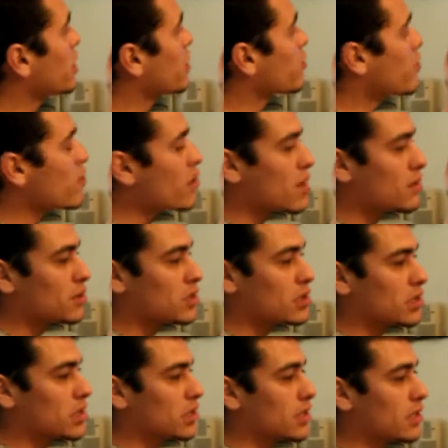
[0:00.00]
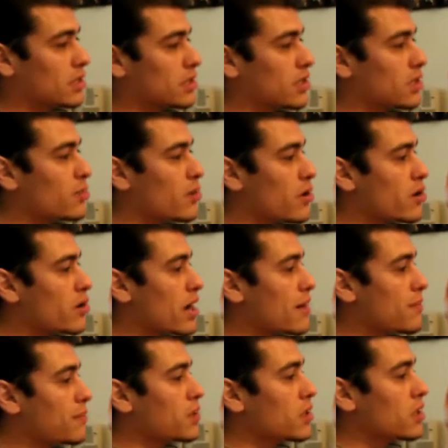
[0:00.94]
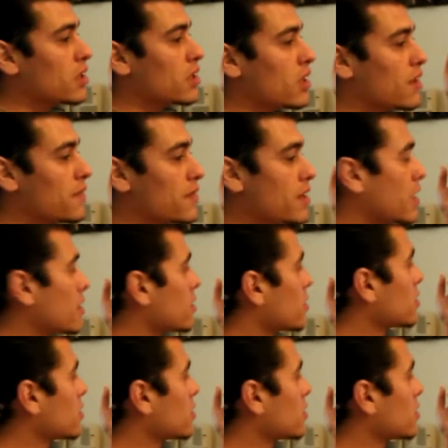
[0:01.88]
Edit program and shit, it's a good program. If you got